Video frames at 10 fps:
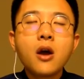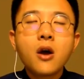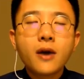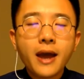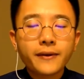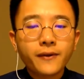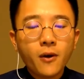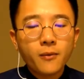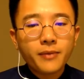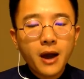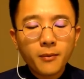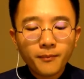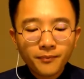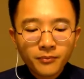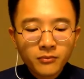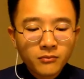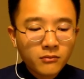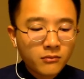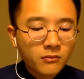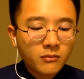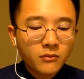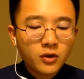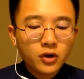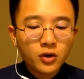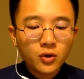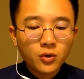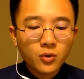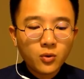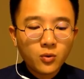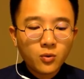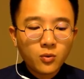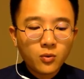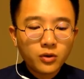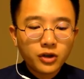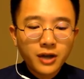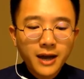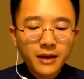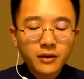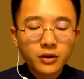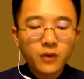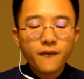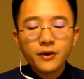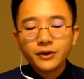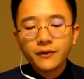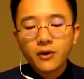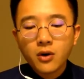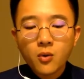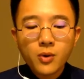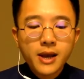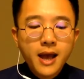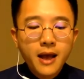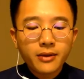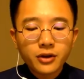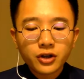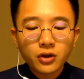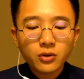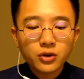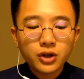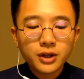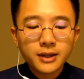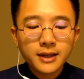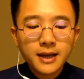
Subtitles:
Okay, so now to check. So first of all, we had the solution